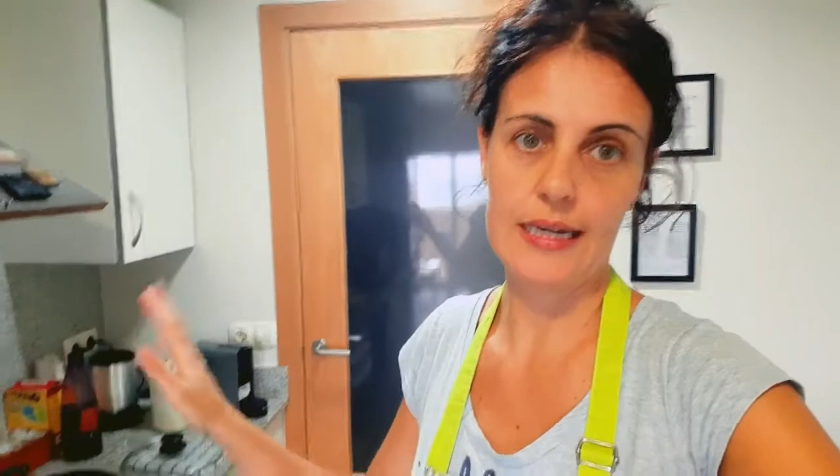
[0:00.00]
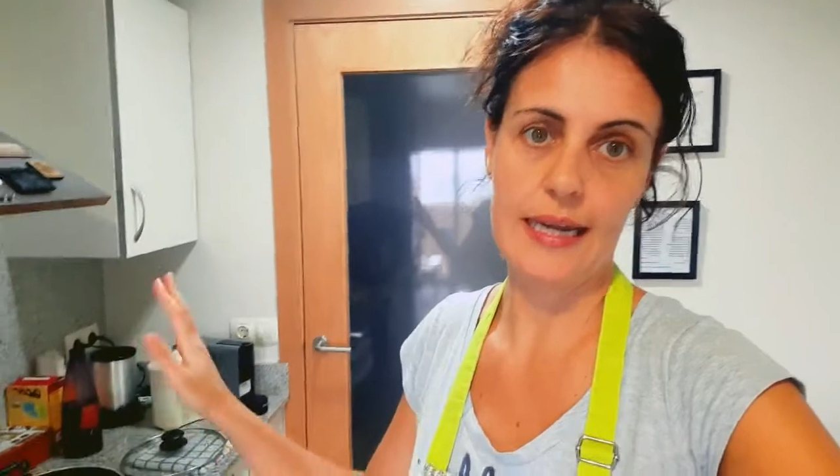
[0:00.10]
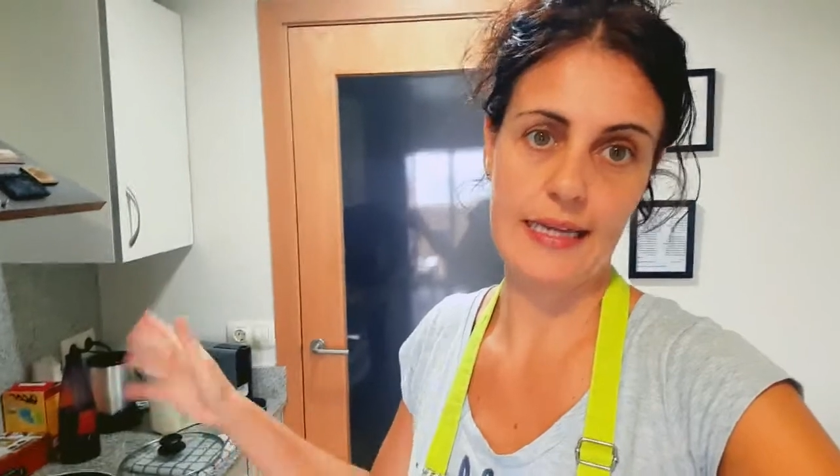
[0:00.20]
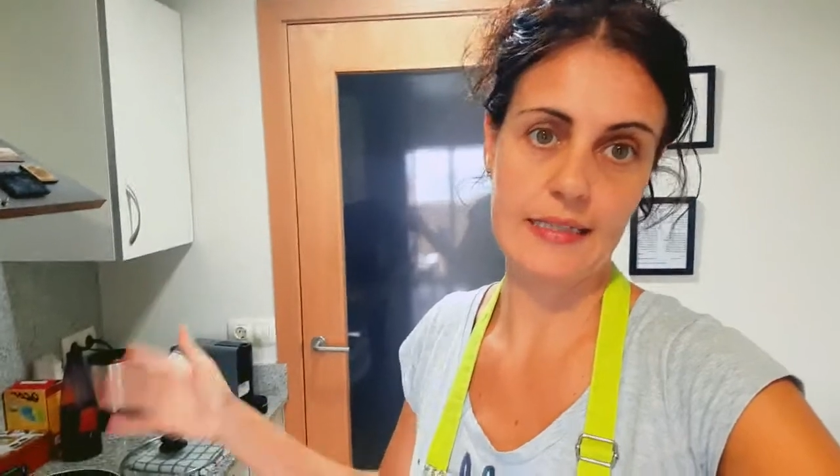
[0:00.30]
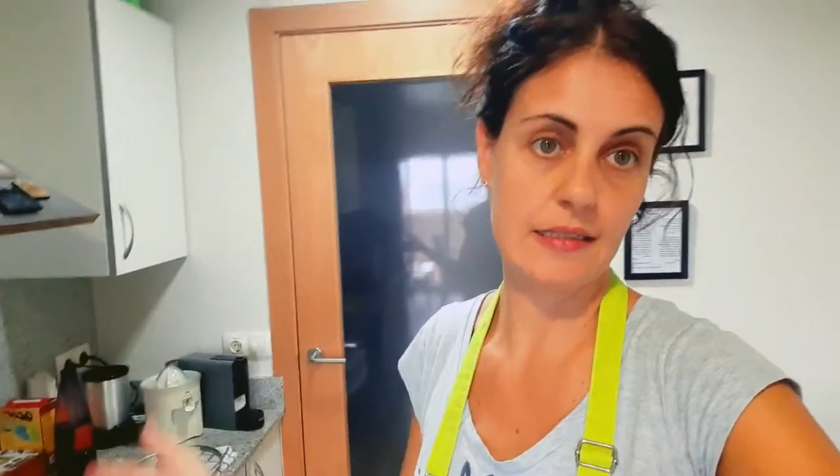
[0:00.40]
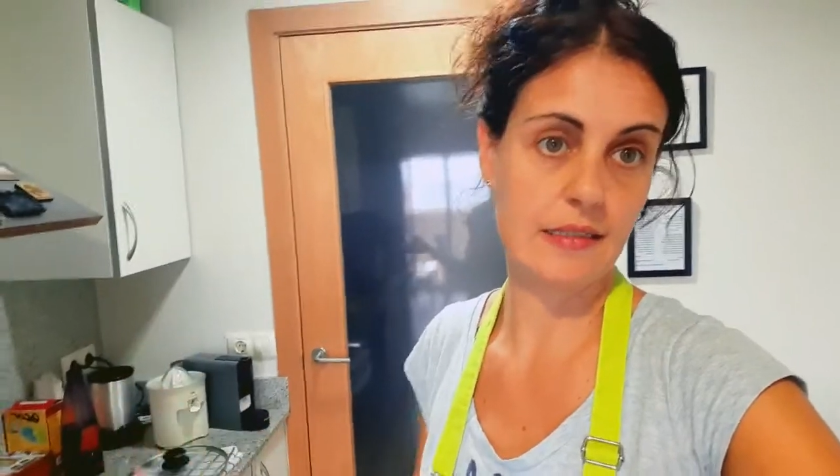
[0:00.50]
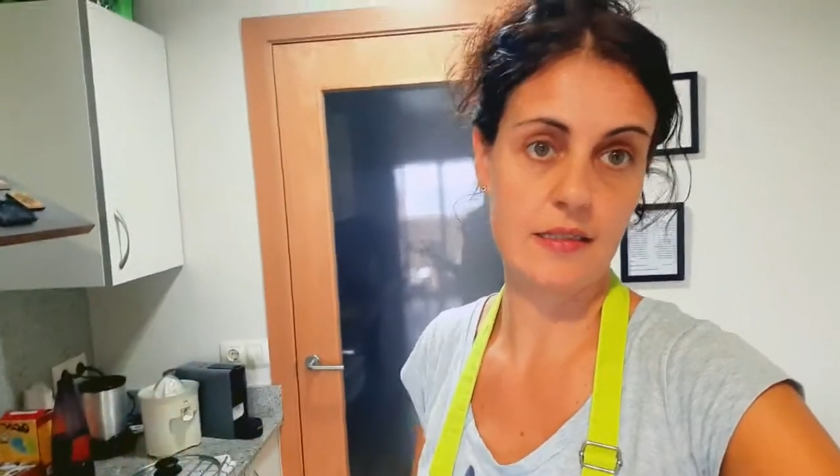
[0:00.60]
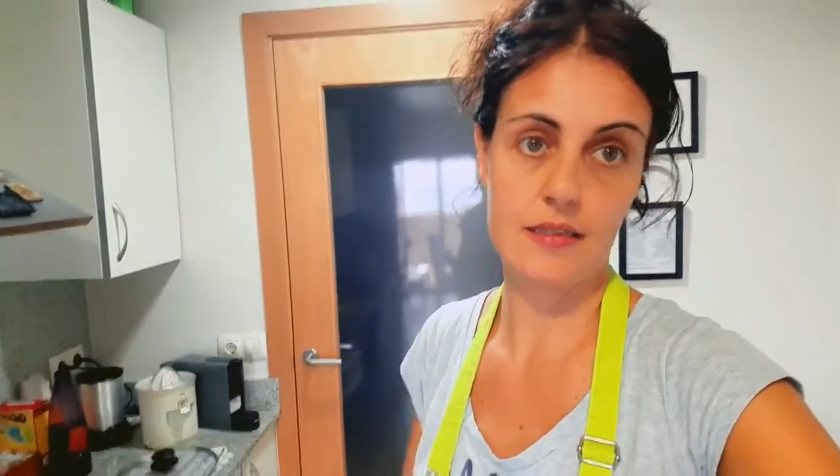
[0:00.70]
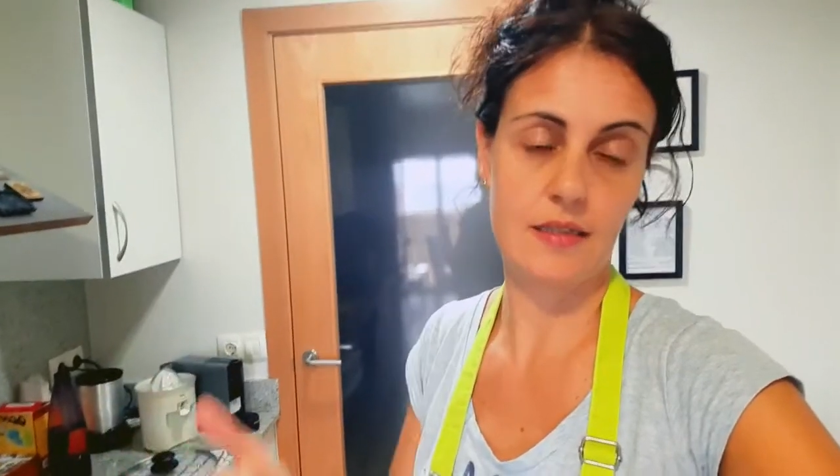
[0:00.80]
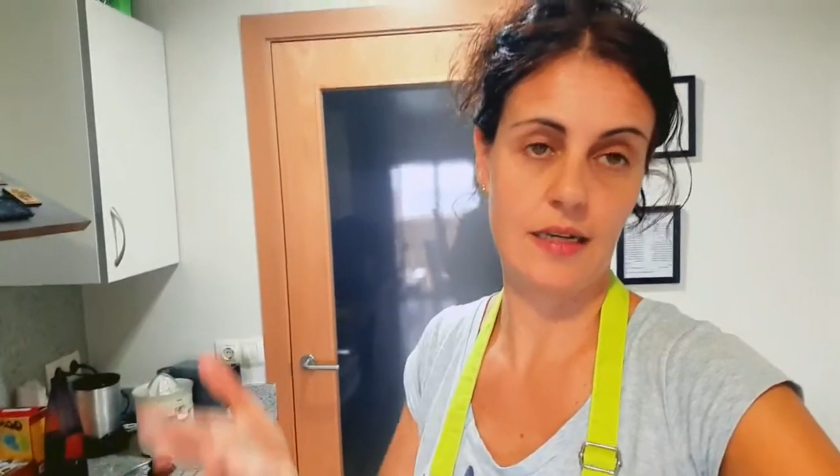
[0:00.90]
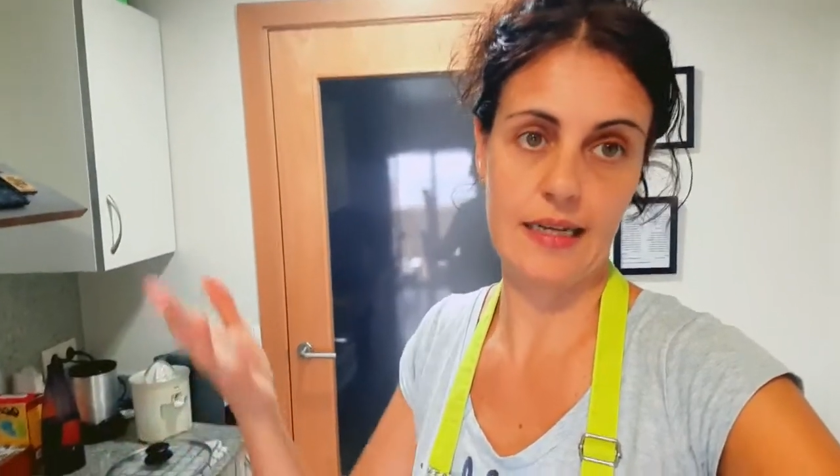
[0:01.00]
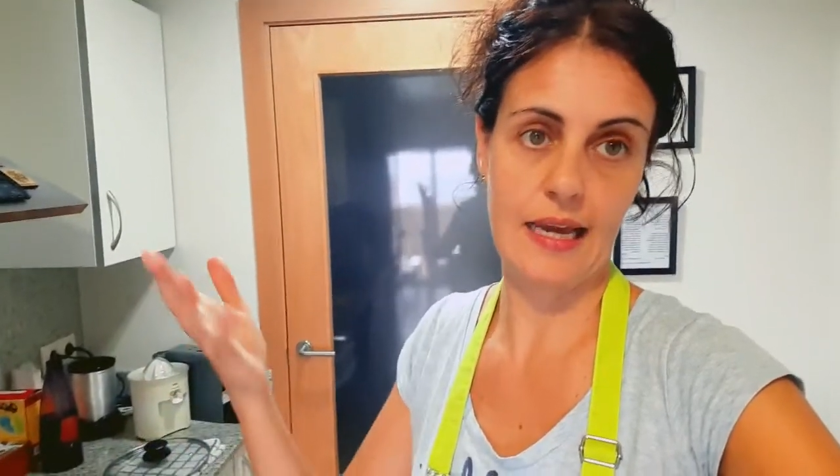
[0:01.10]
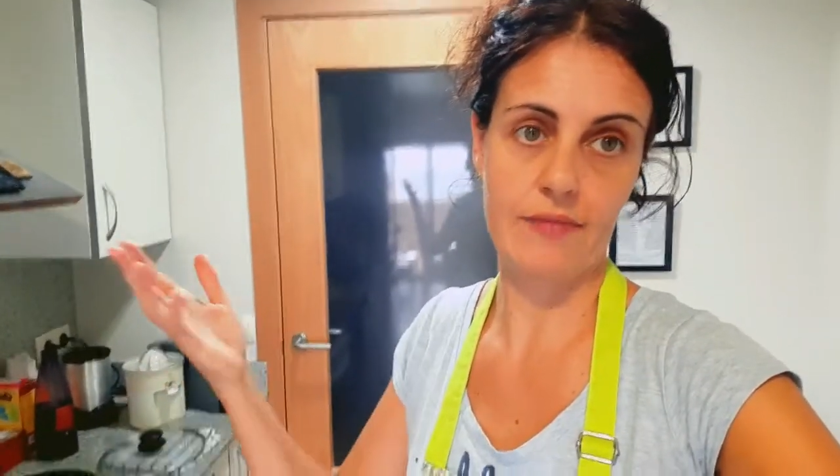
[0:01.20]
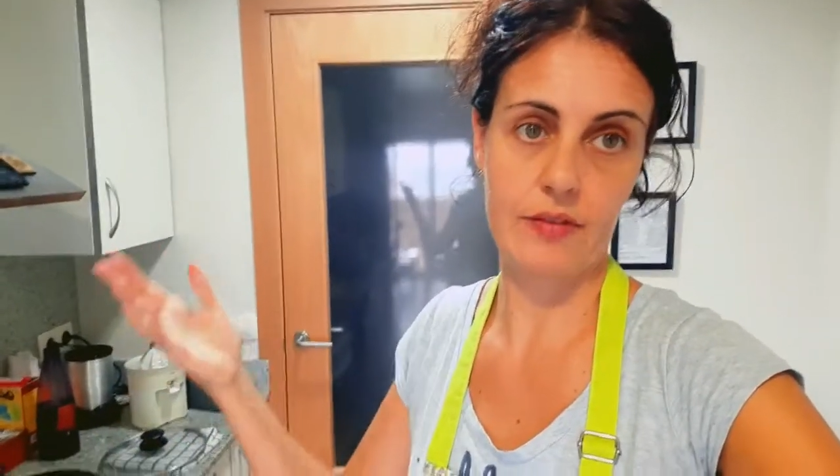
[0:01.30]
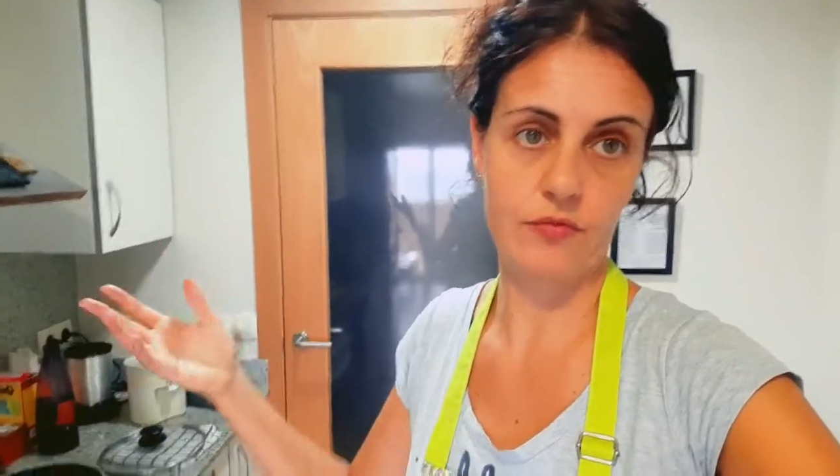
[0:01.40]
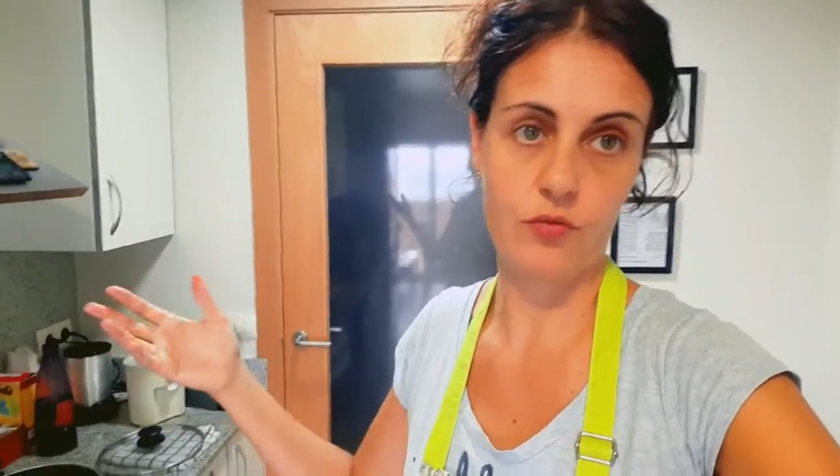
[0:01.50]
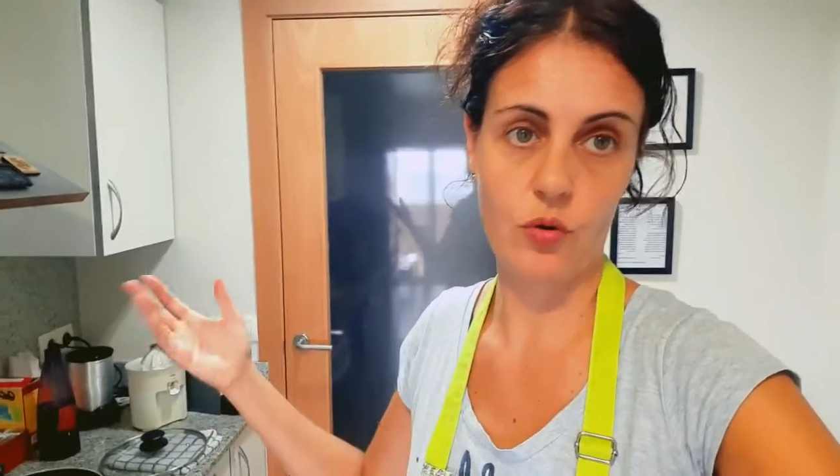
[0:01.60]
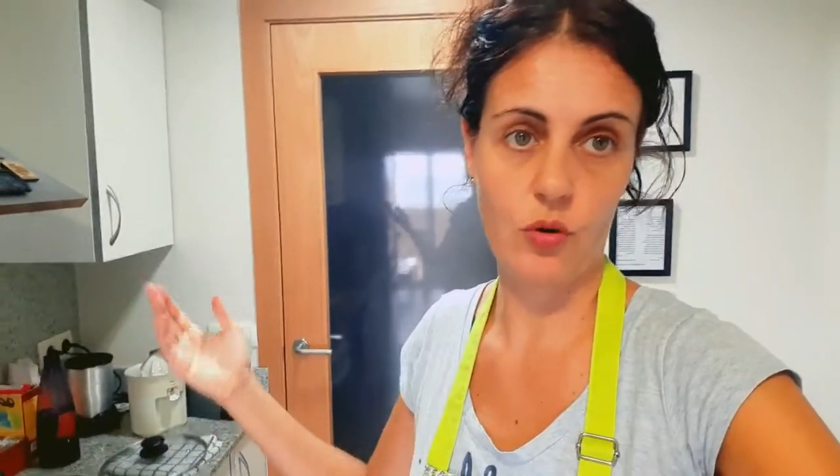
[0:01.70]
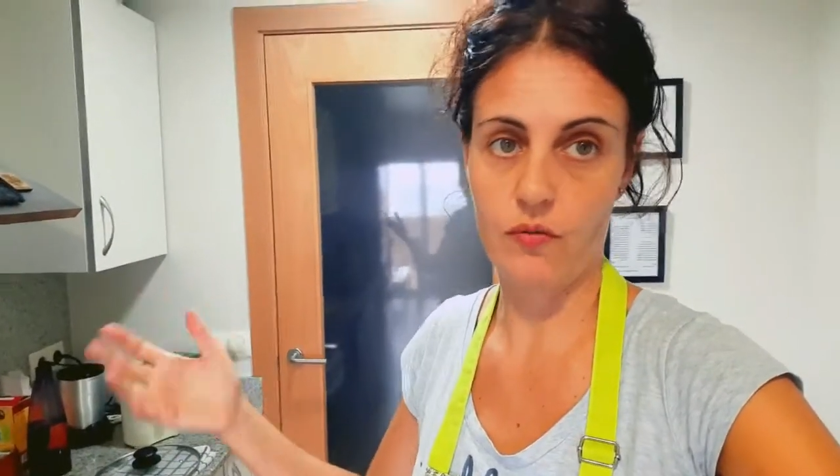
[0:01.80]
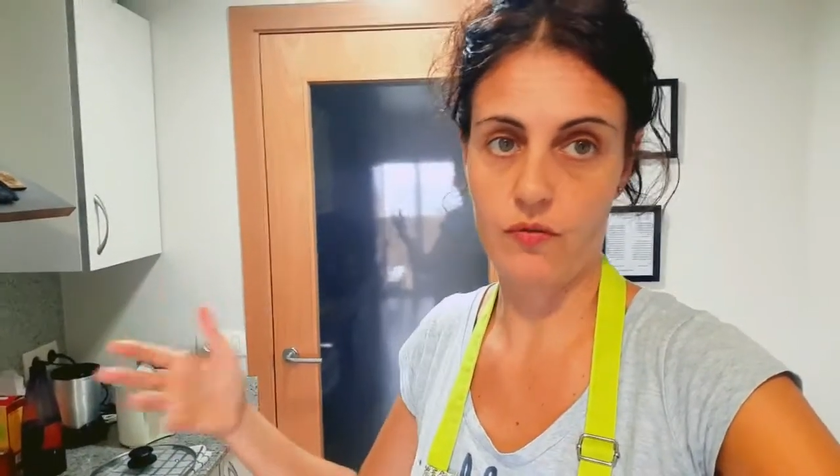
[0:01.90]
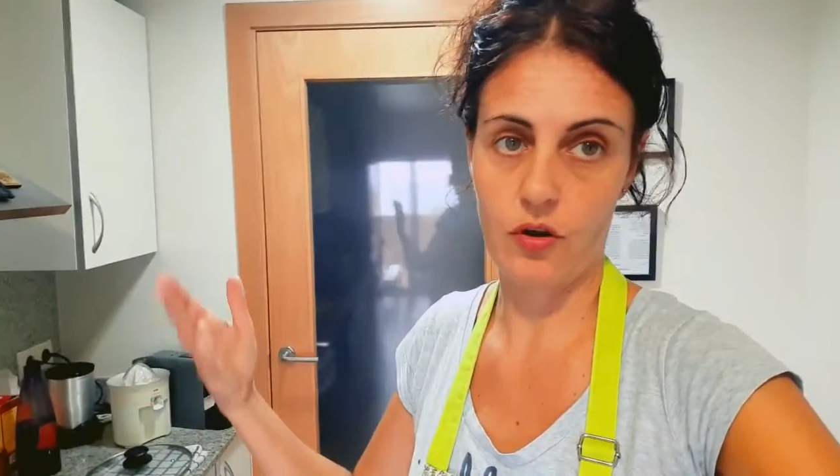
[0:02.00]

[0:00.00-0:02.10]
and I have it for